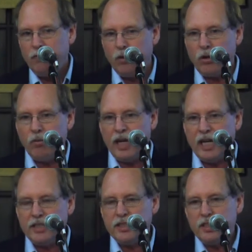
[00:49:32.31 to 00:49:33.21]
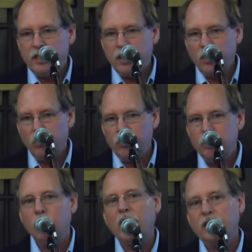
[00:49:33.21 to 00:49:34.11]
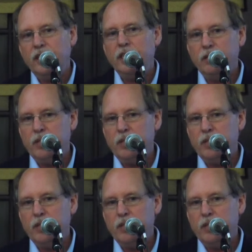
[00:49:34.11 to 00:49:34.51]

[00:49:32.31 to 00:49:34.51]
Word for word: for grants that go directly to